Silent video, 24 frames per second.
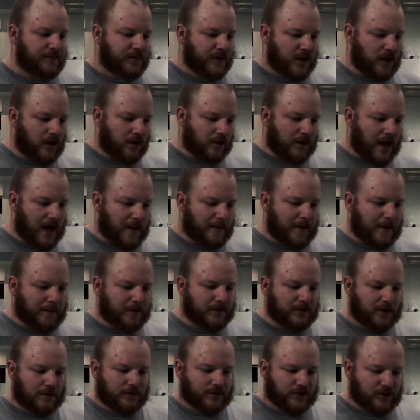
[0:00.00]
You know, a lot of people
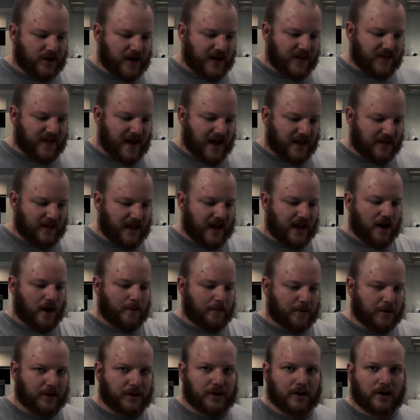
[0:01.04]
don't train that
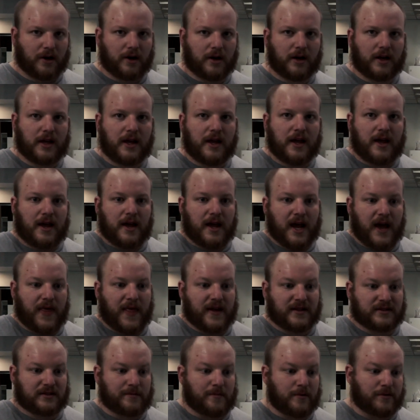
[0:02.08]
upper third, and
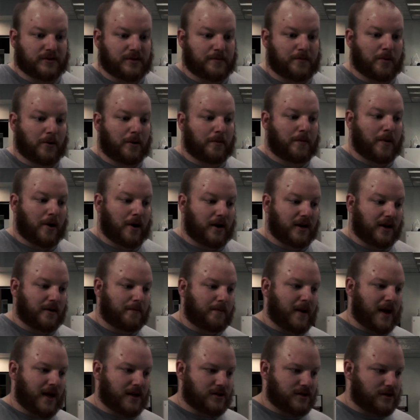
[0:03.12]
that's the most important part of your
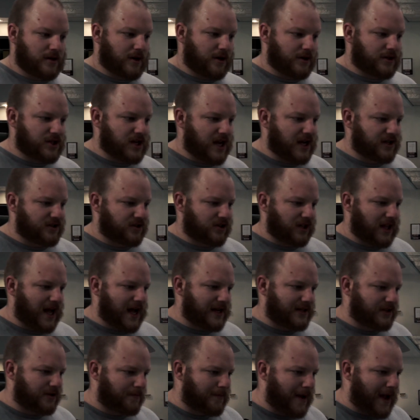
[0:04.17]
bench. You know, your chest, your
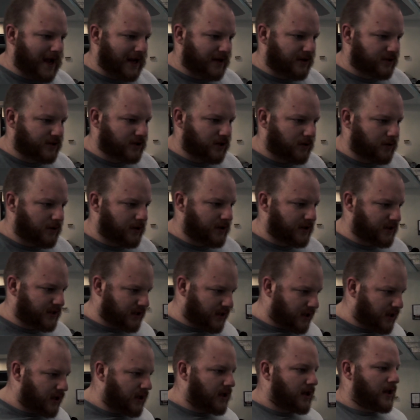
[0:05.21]
lats, your back, your shoulders.
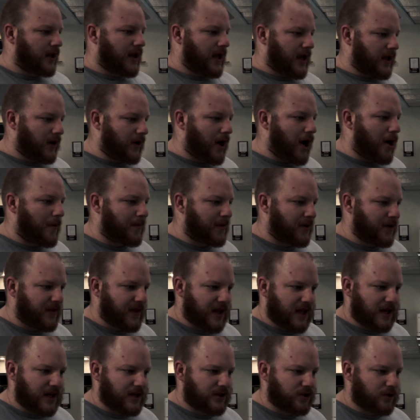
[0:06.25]
It'll help you in
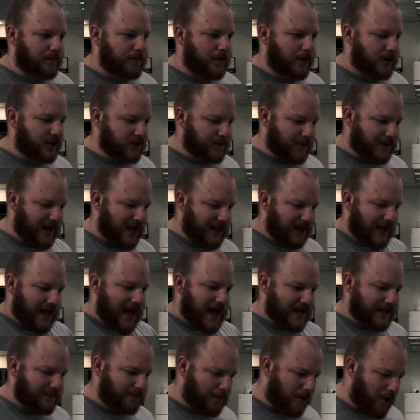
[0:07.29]
the initial push, but that
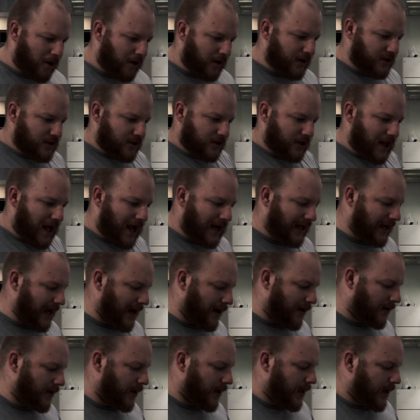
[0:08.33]
last part is your
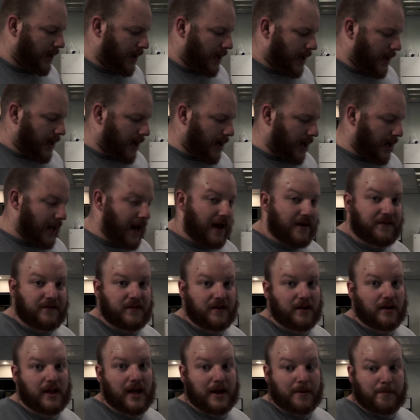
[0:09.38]
lockout. And I
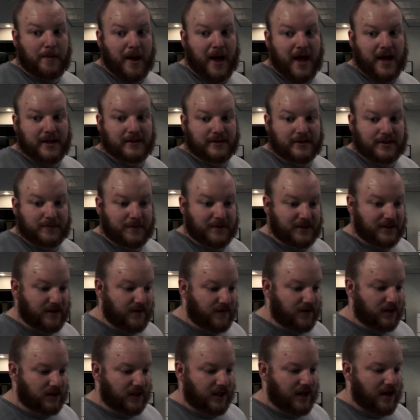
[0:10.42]
feel like bands,
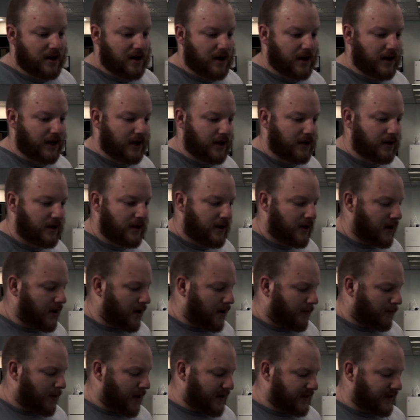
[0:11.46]
specifically on a
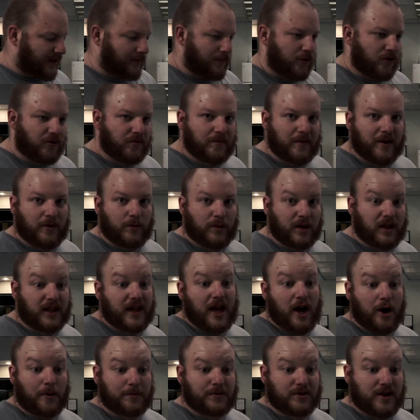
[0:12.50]
pressing movement, really
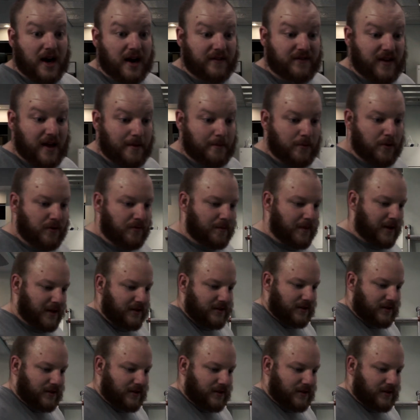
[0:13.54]
help drive that movement.